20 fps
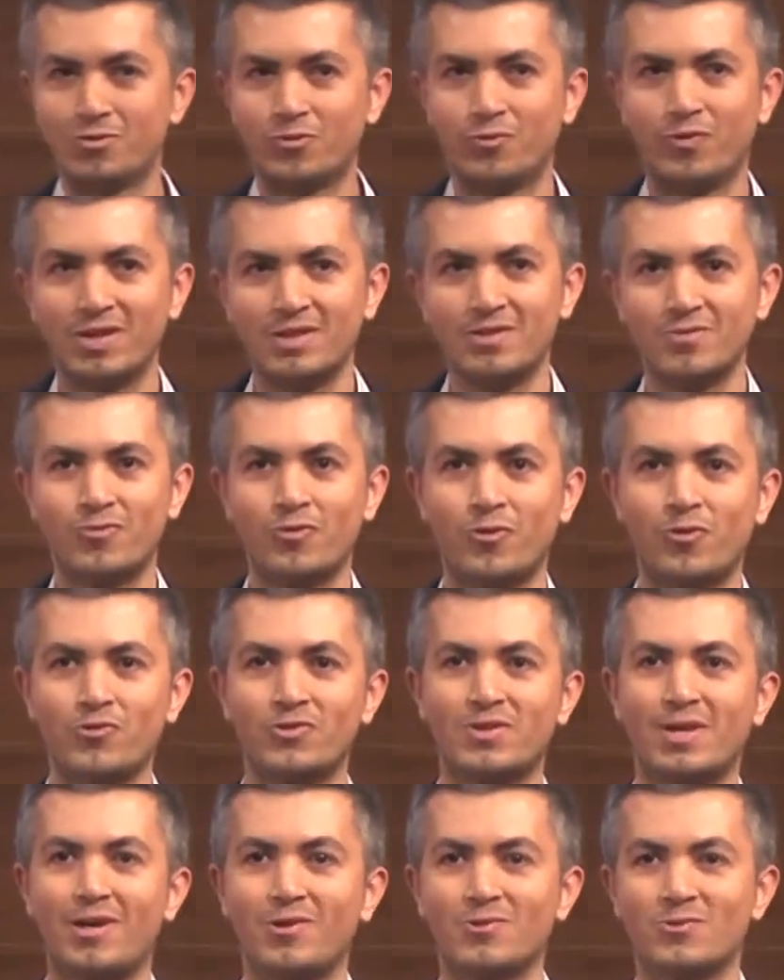
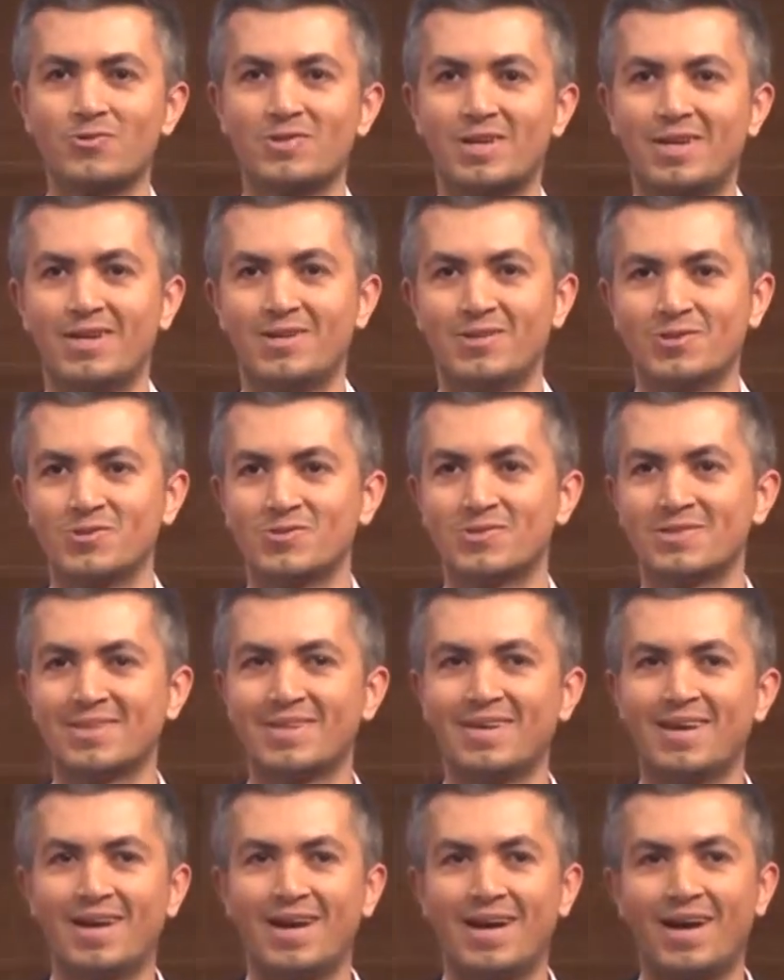24,000 hours.
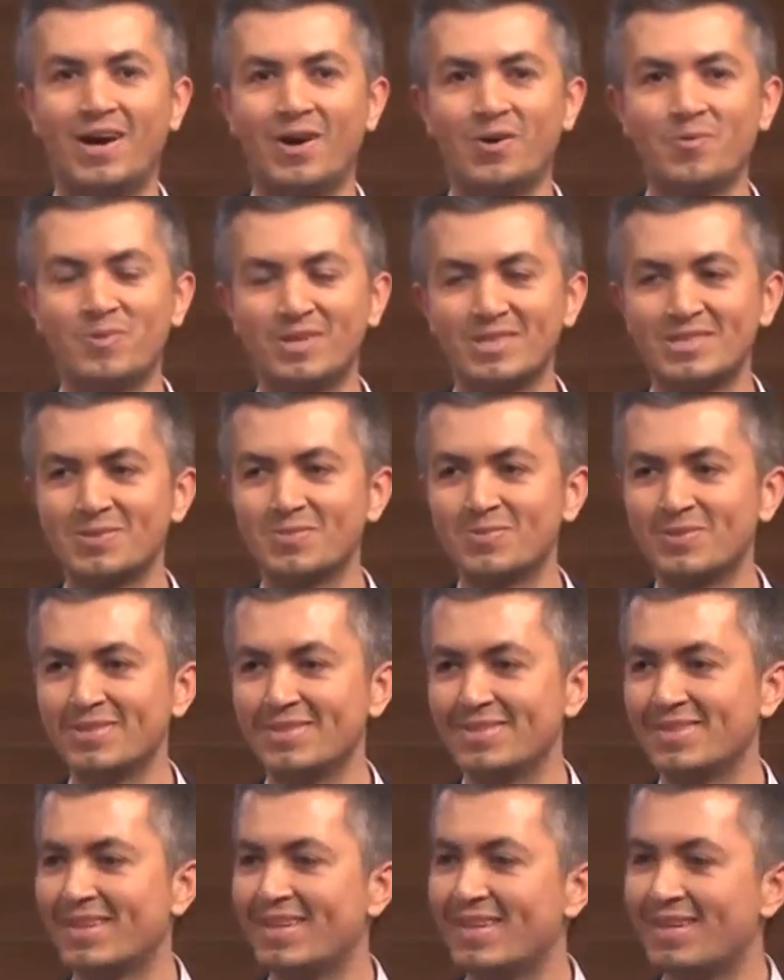How
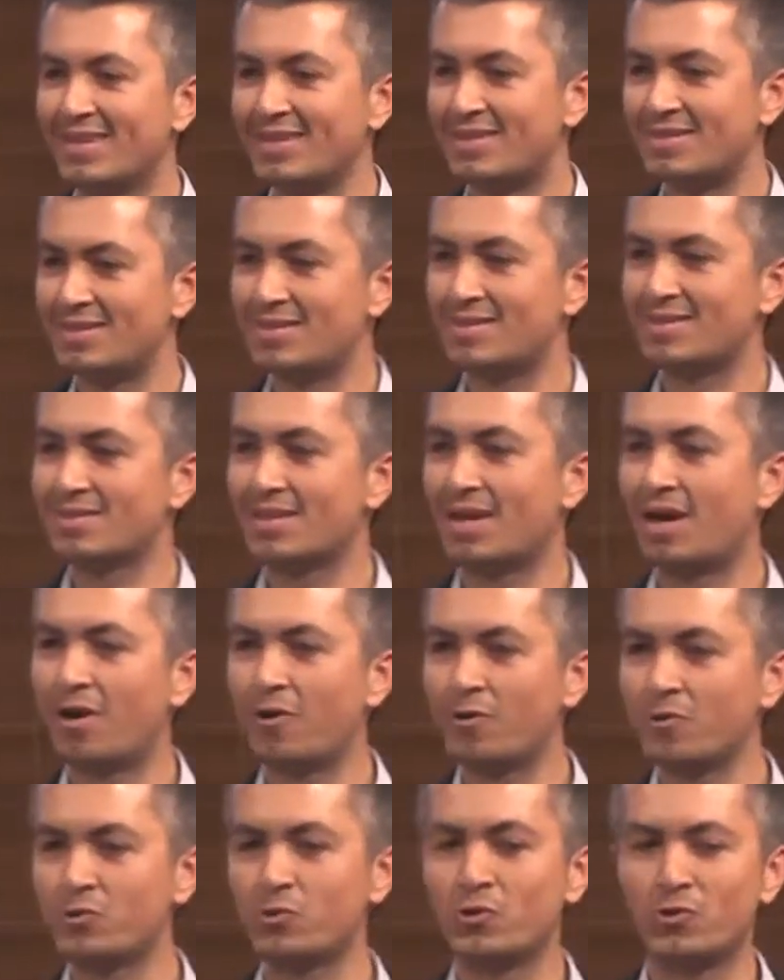possible? It is
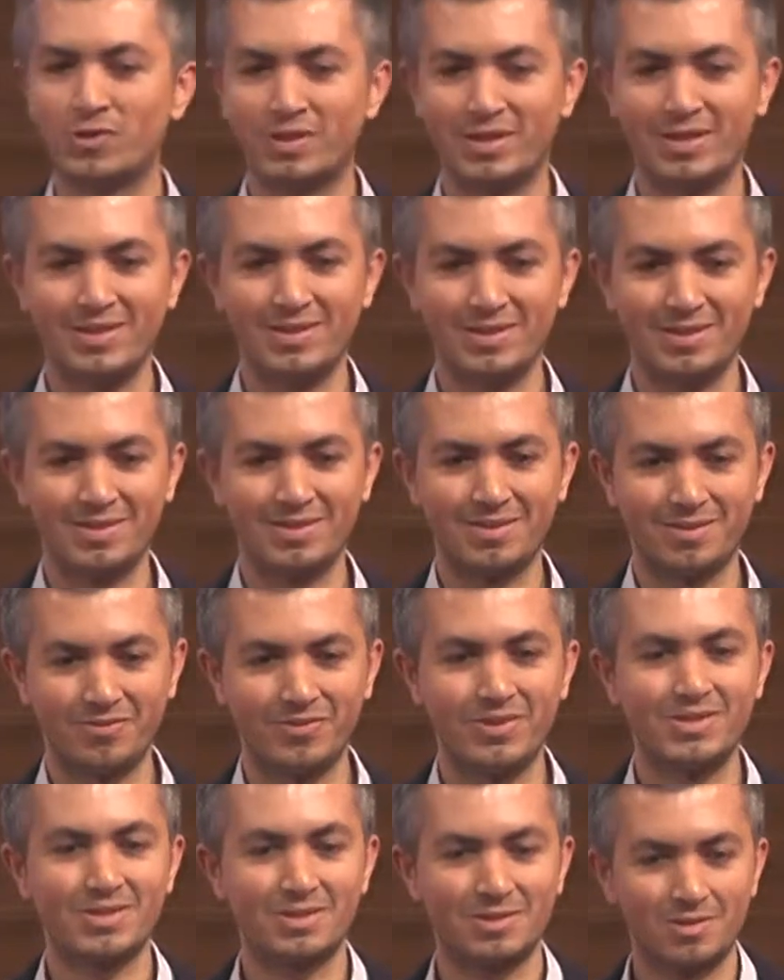our journey
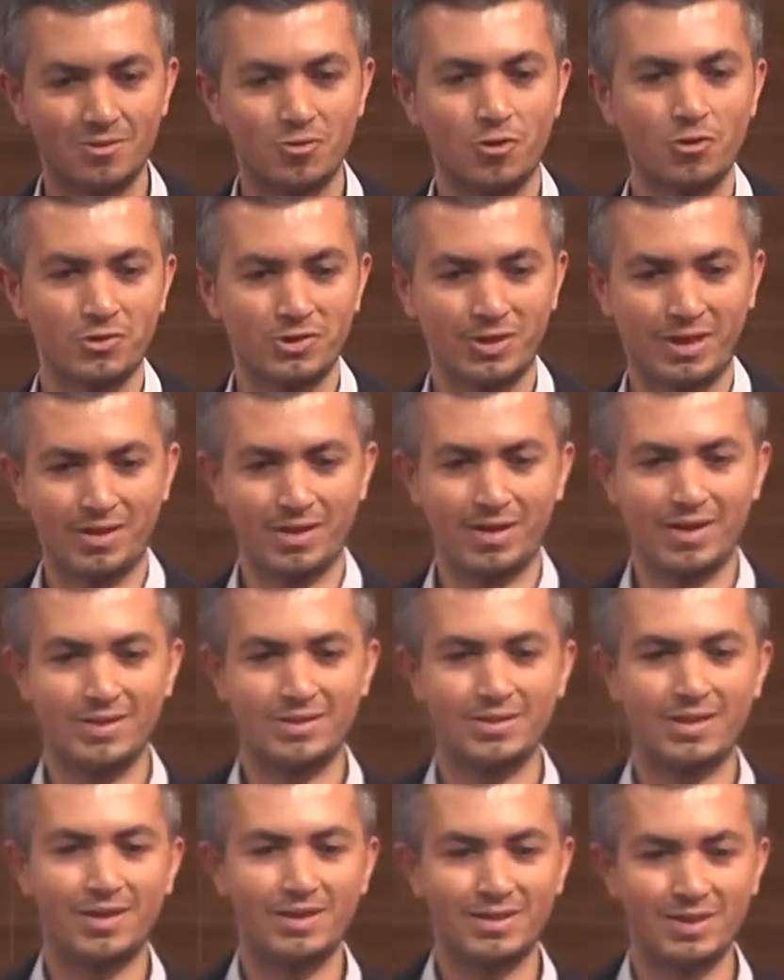with the Turkish
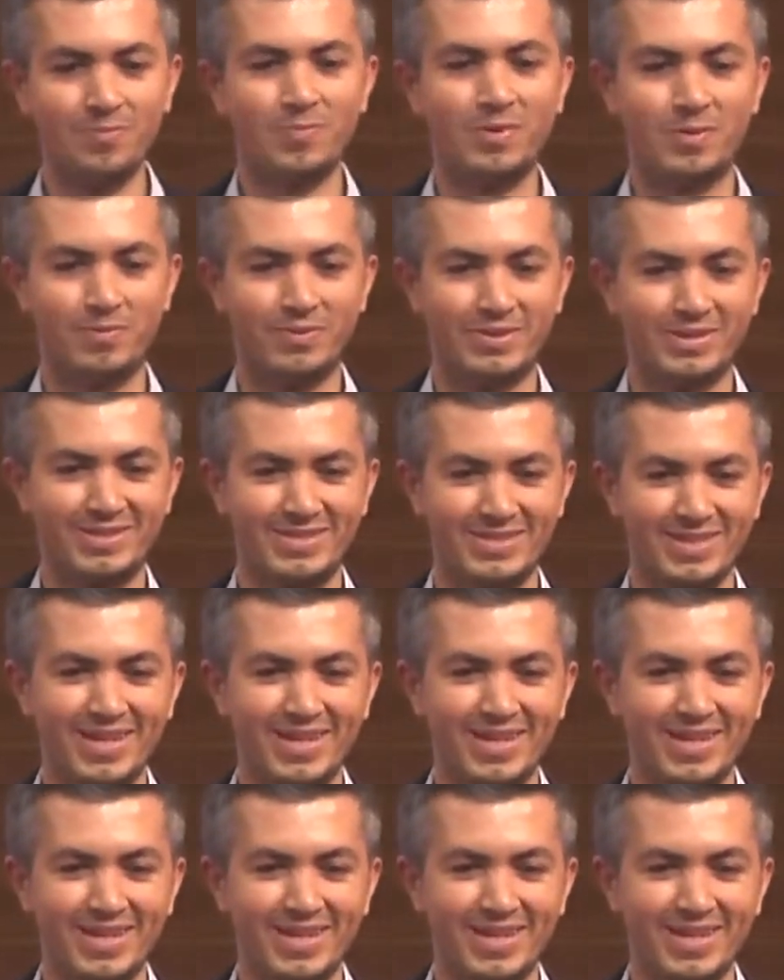Airlines InMapper.